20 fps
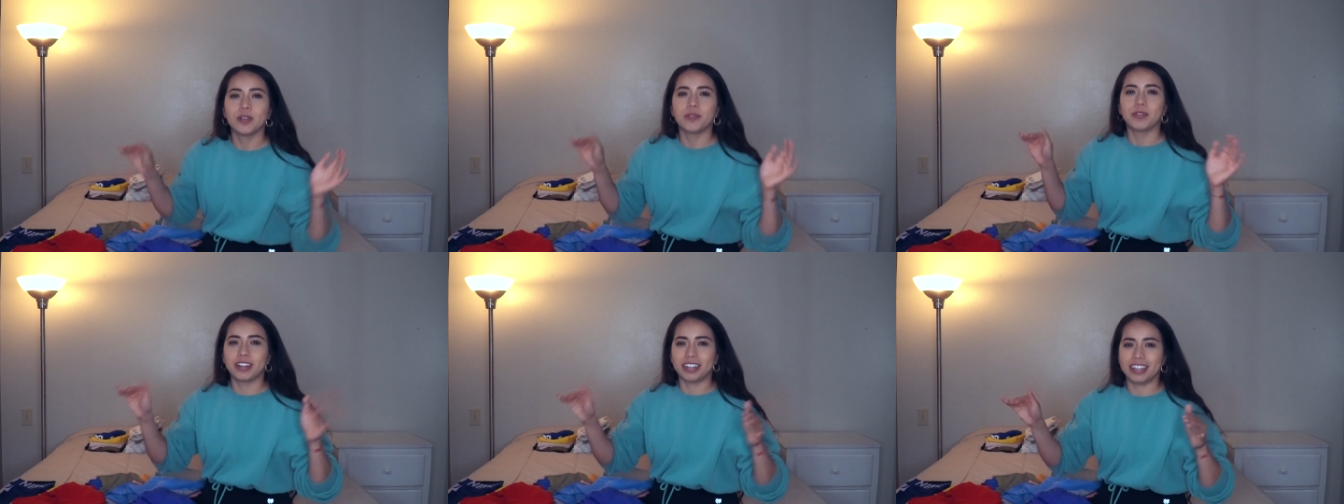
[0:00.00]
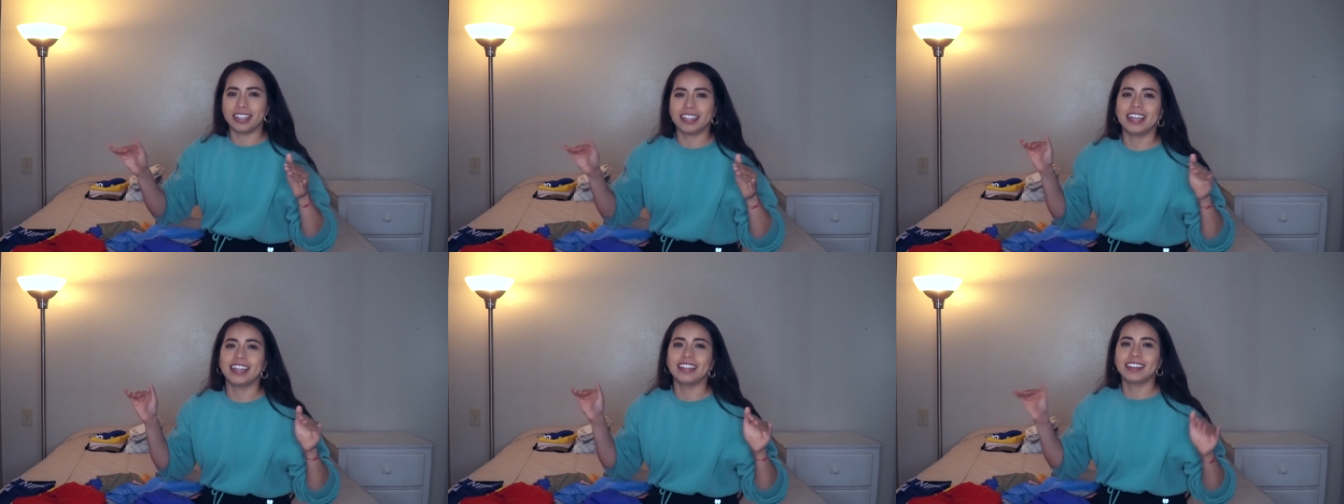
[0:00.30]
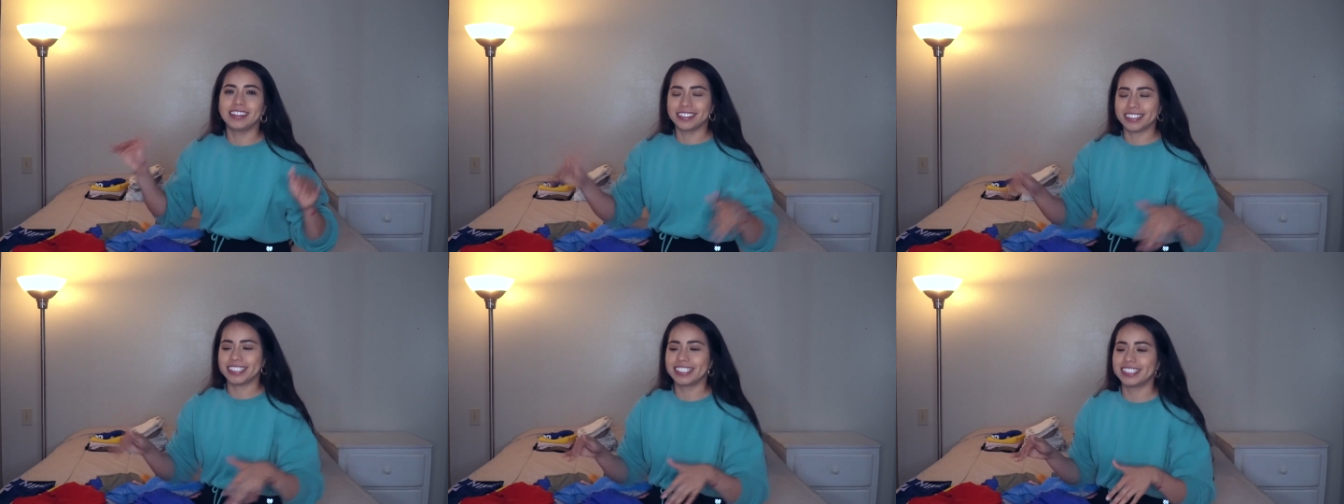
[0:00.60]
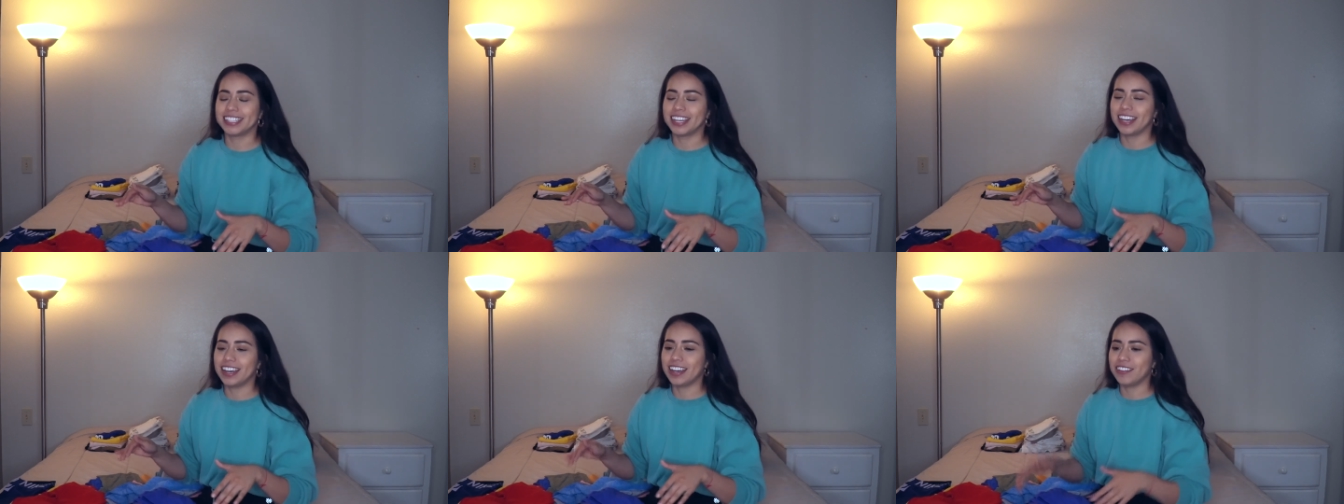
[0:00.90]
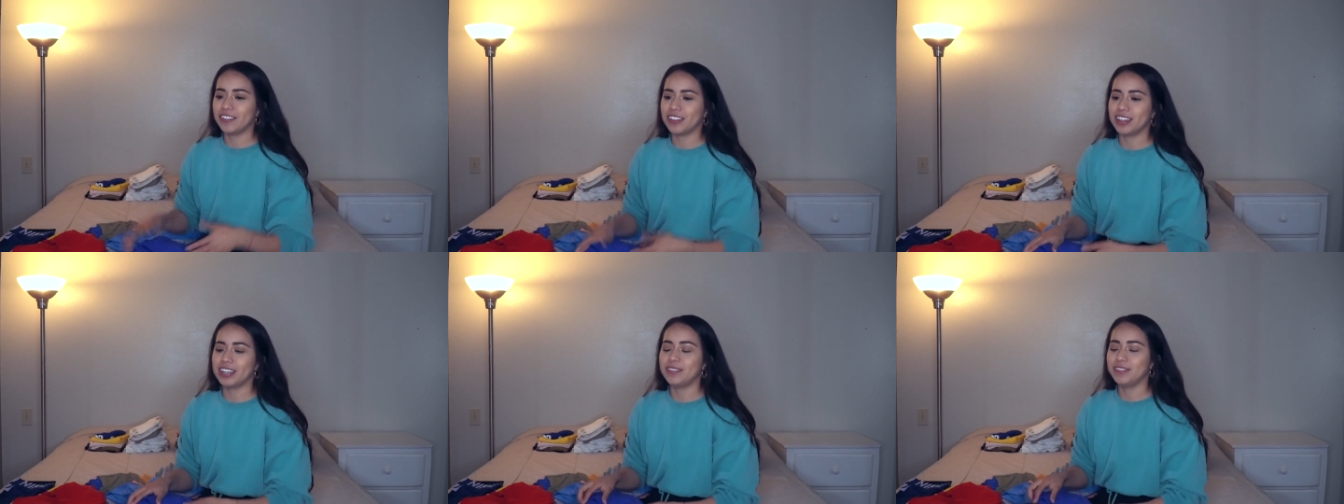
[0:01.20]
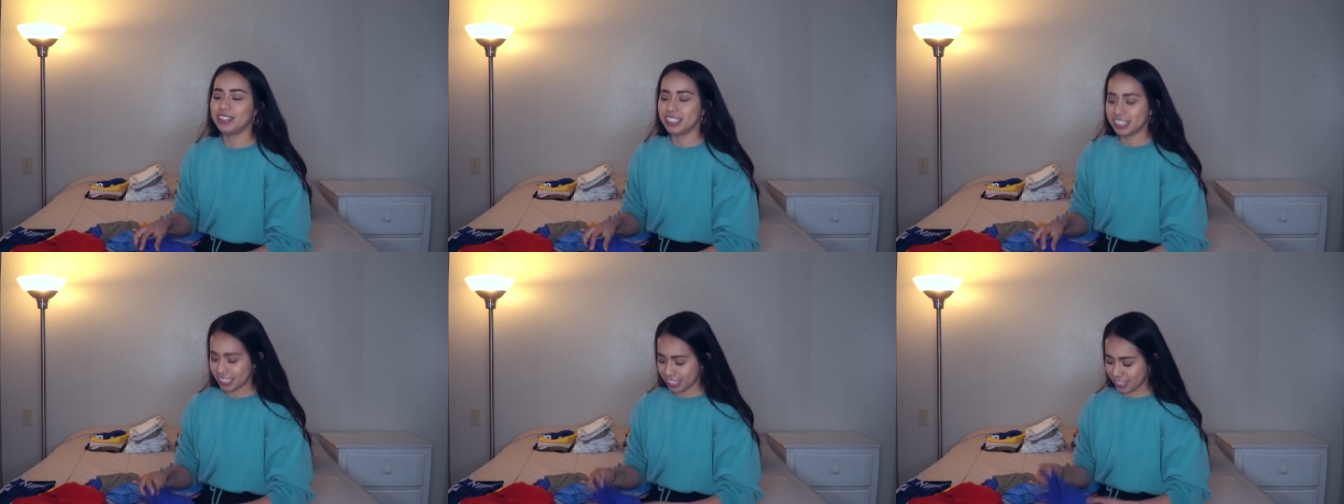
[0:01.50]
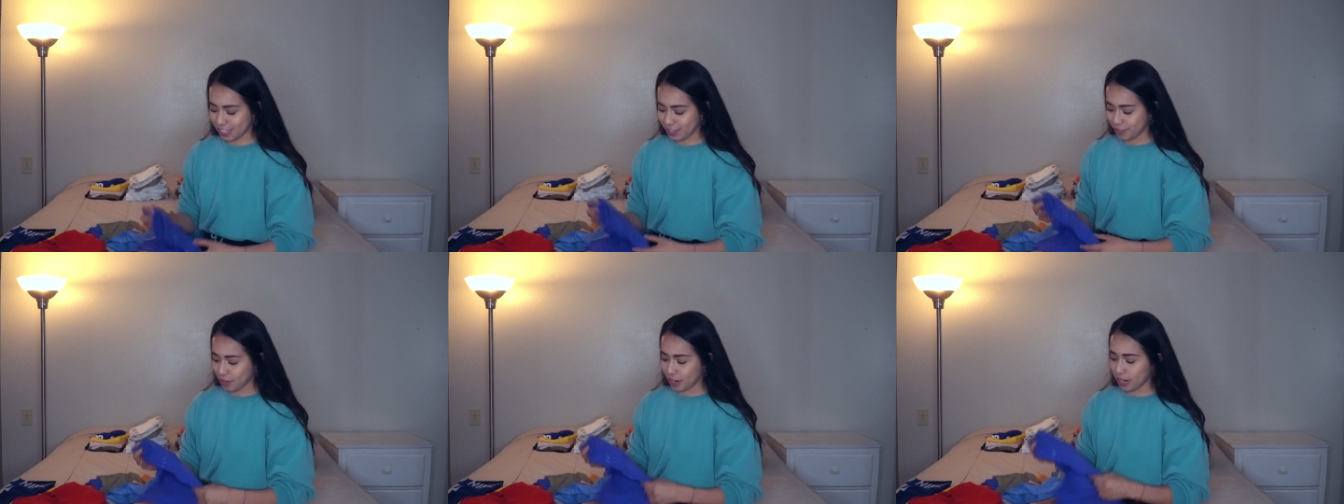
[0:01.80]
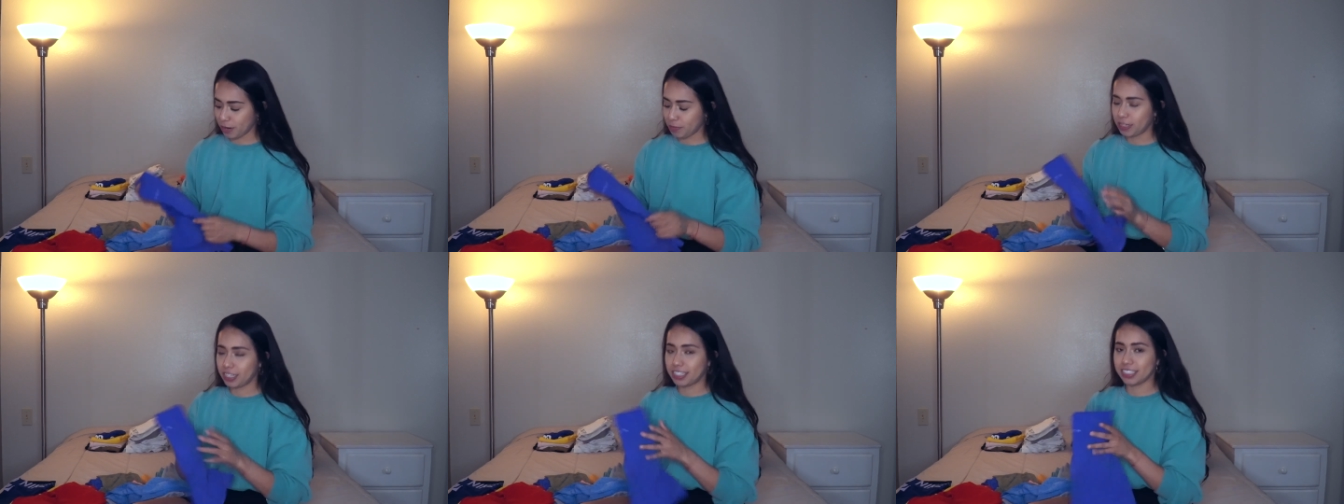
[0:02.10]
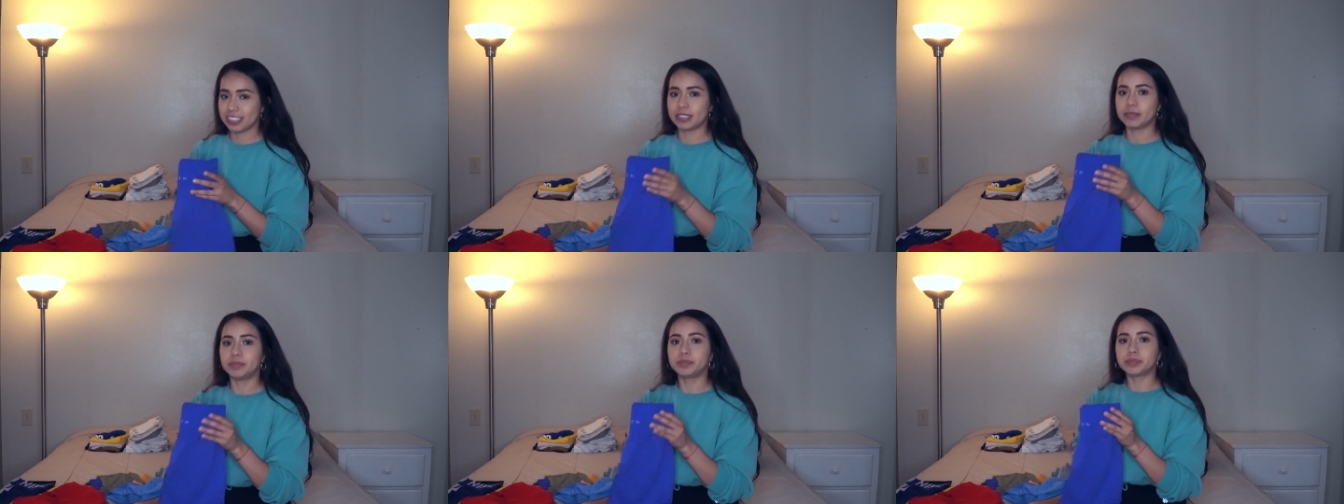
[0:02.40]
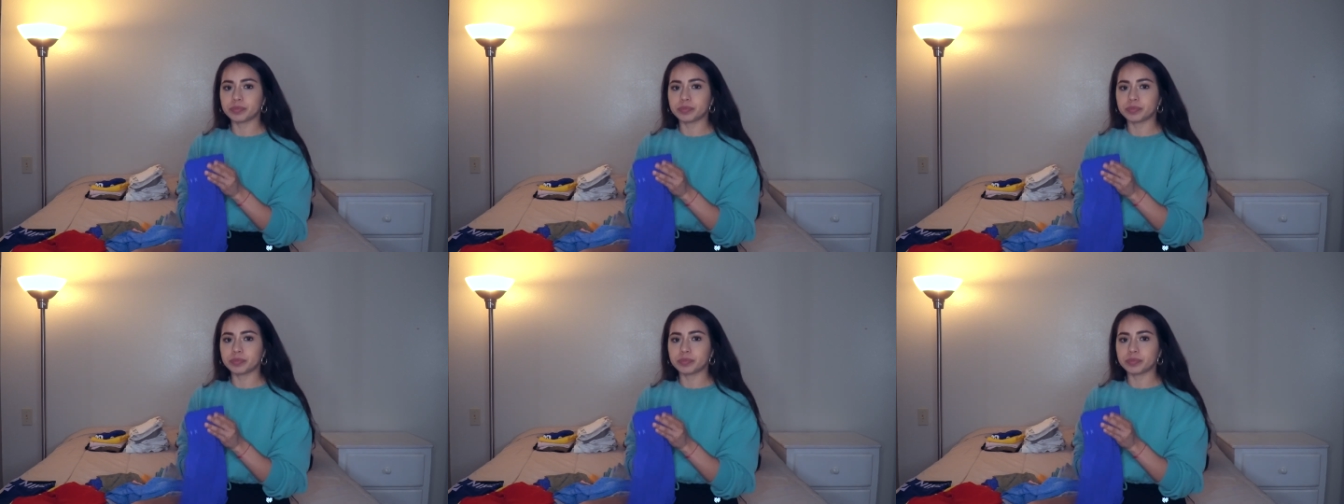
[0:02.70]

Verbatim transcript: We're gonna get their stuff, and I'm gonna tell you why, because